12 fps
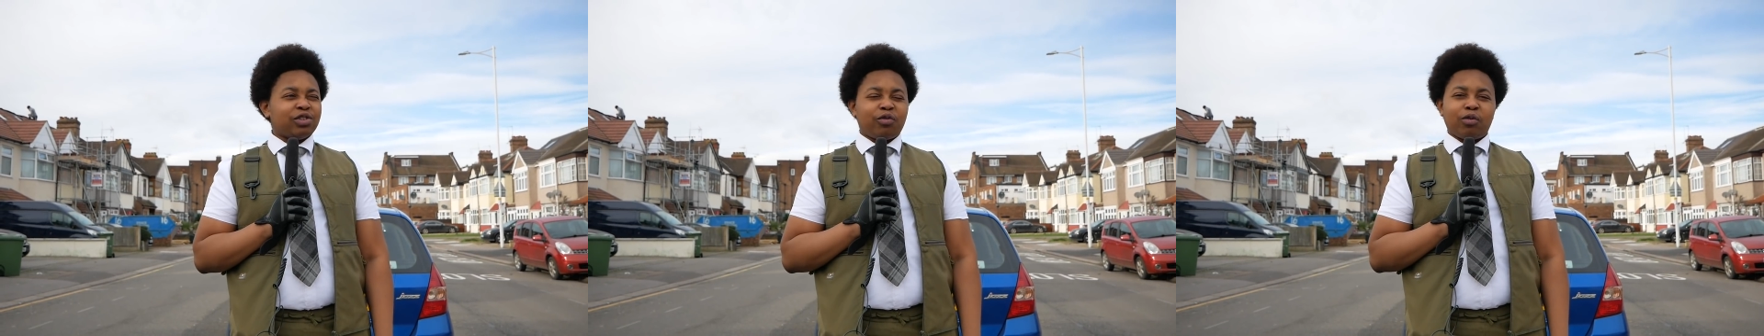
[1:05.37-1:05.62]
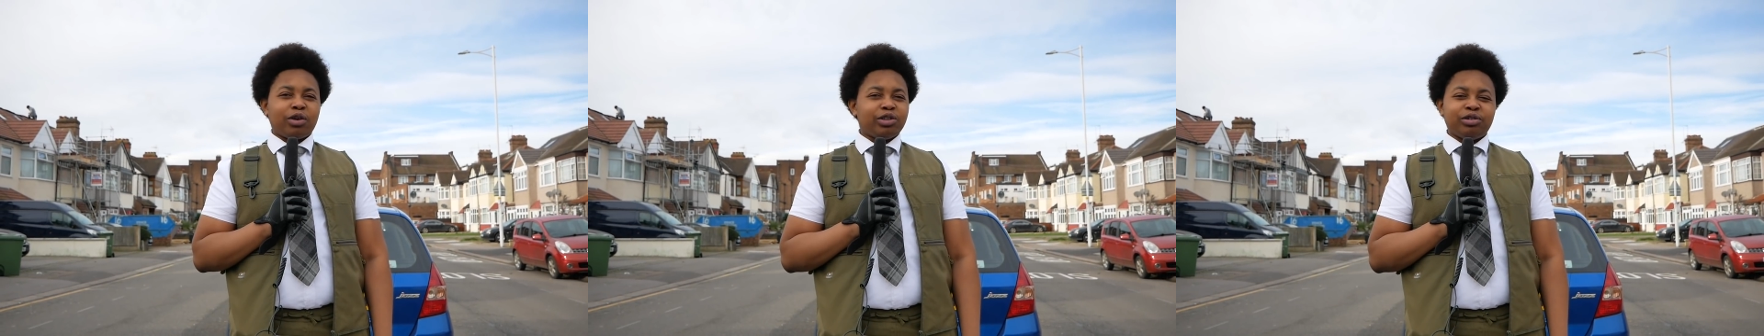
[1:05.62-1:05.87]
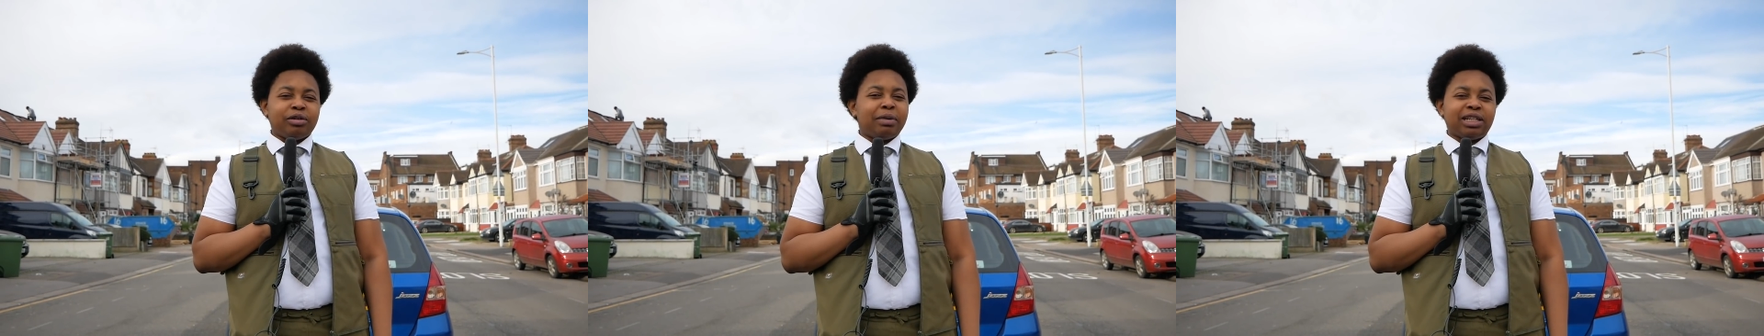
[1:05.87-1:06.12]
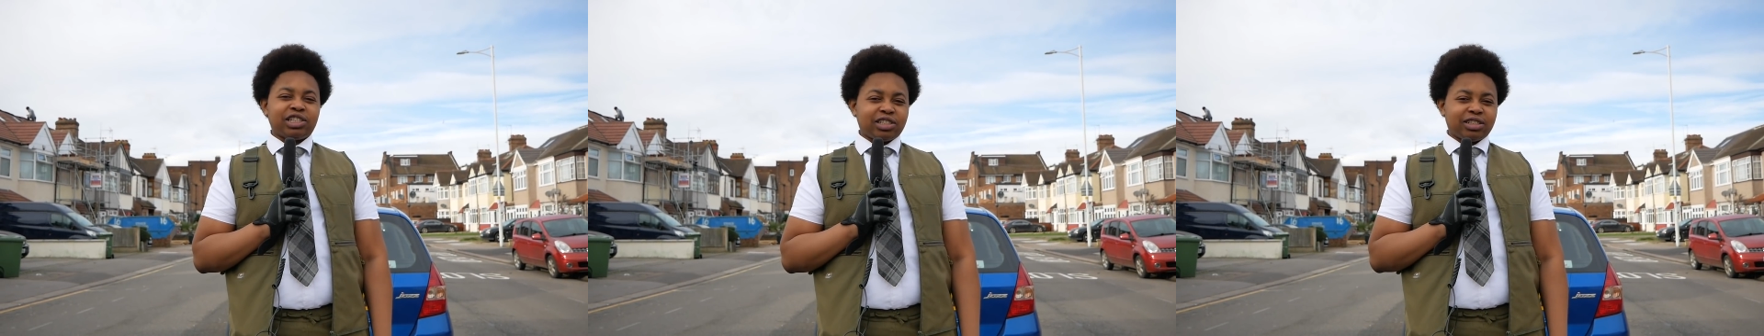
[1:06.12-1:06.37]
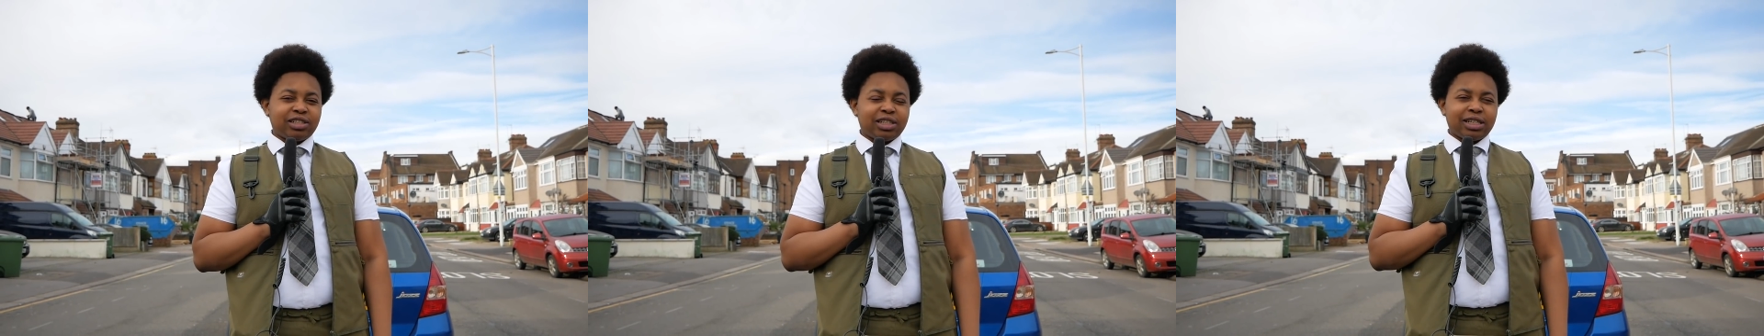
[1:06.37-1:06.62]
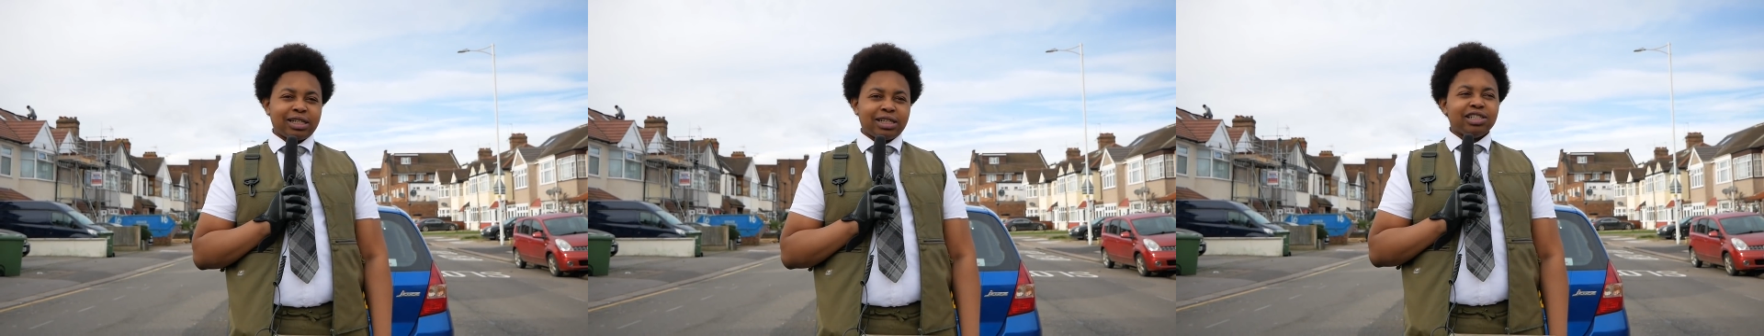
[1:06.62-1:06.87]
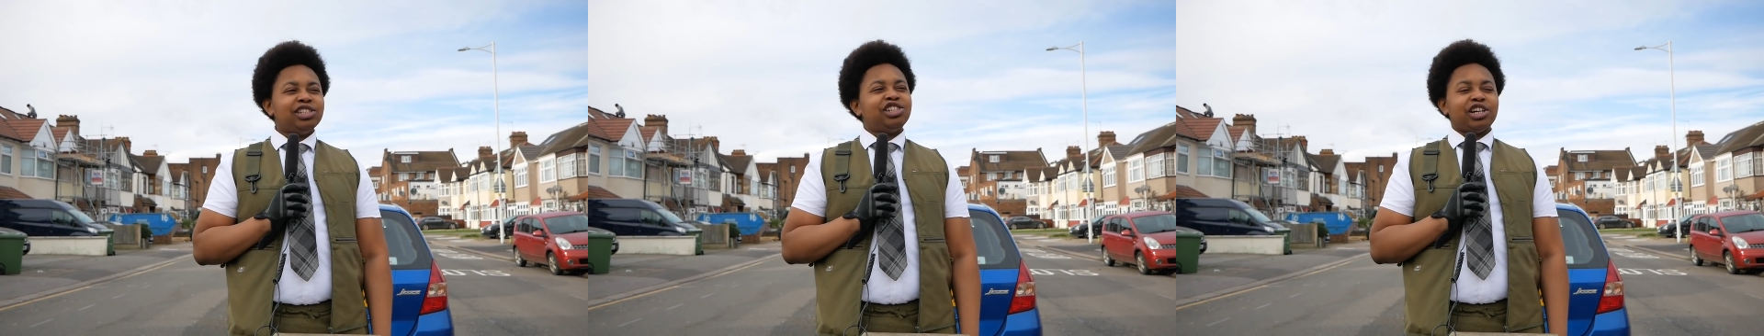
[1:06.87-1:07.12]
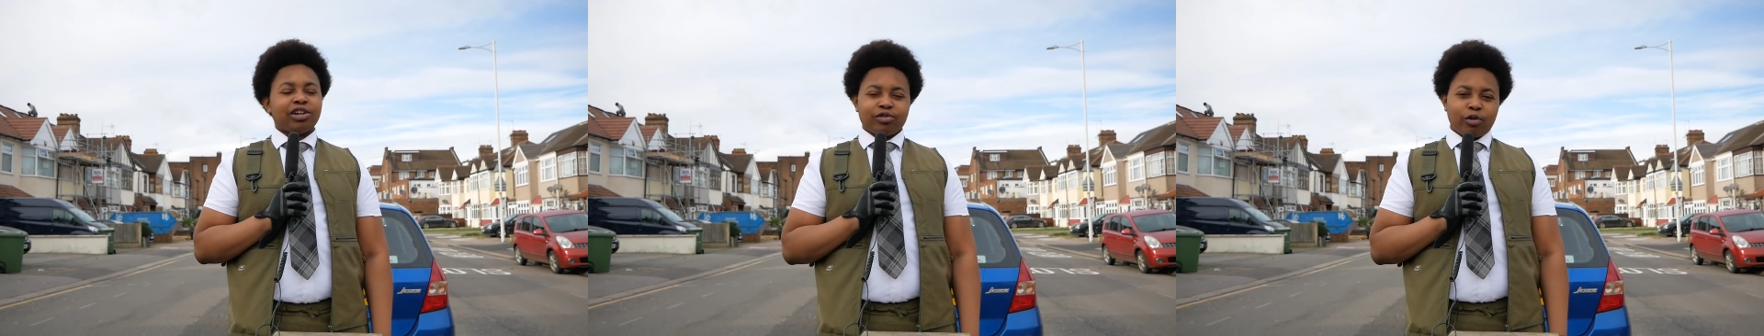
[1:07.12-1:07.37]
of what you'd imagine
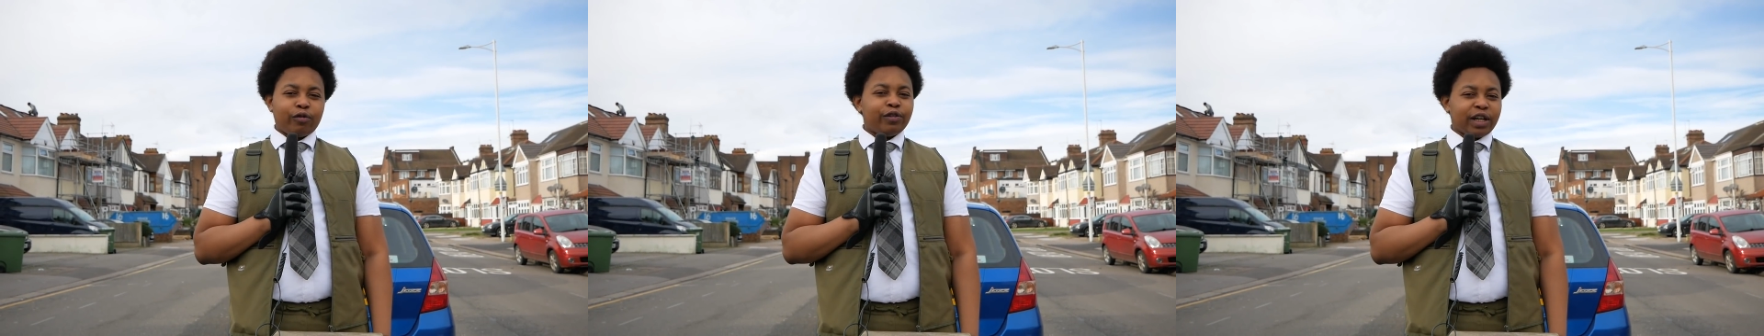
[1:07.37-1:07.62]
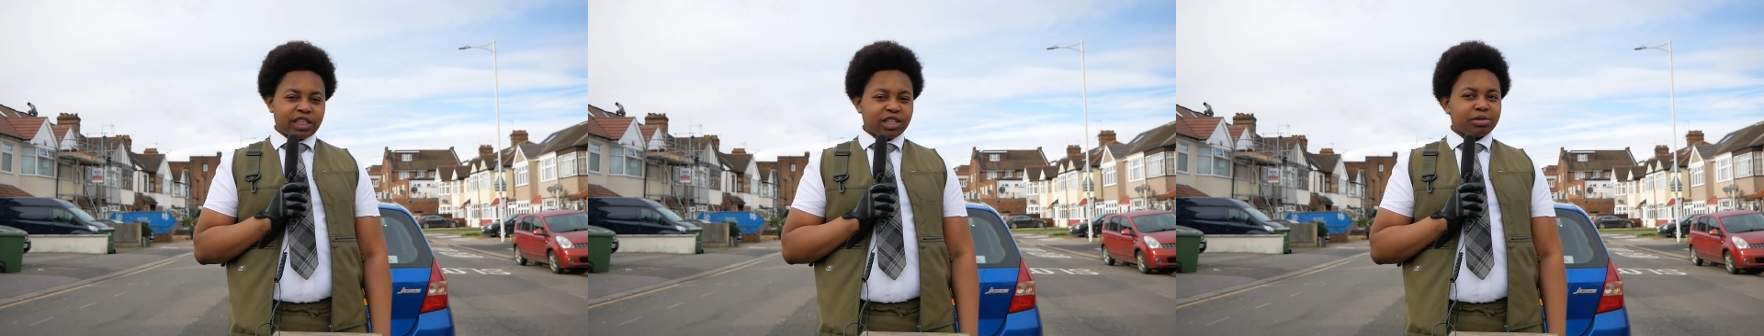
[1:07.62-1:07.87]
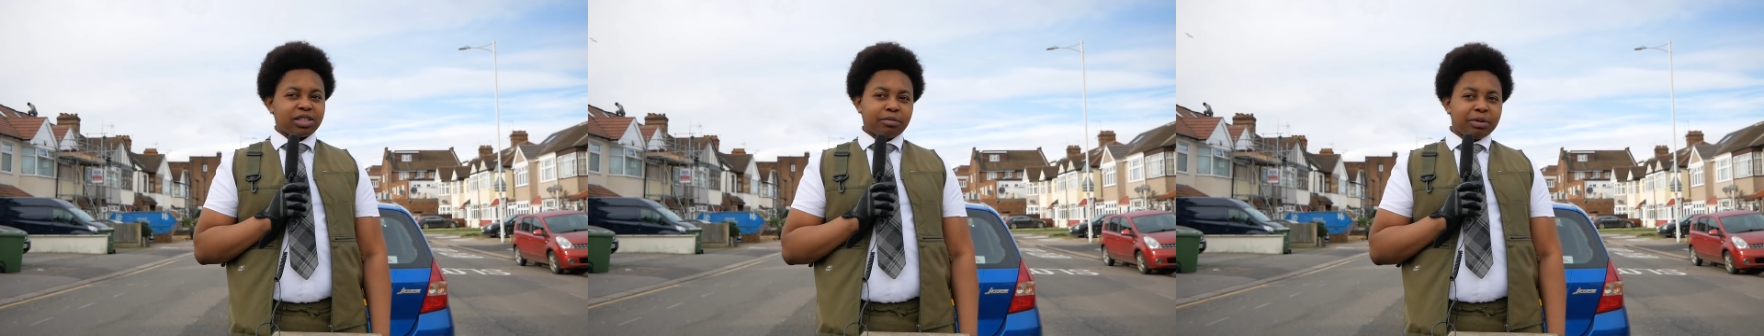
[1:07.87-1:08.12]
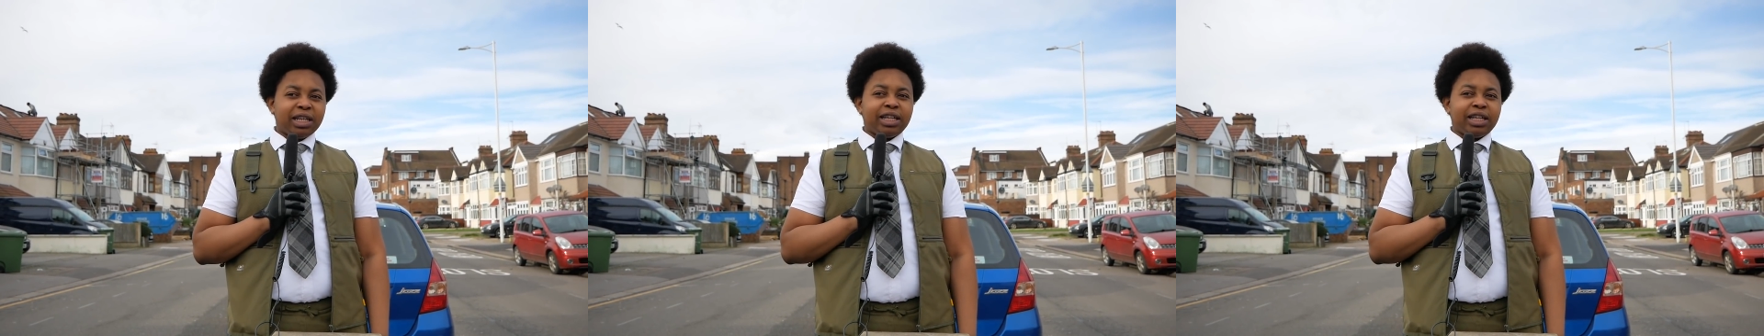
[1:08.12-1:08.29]
general fat chips to be.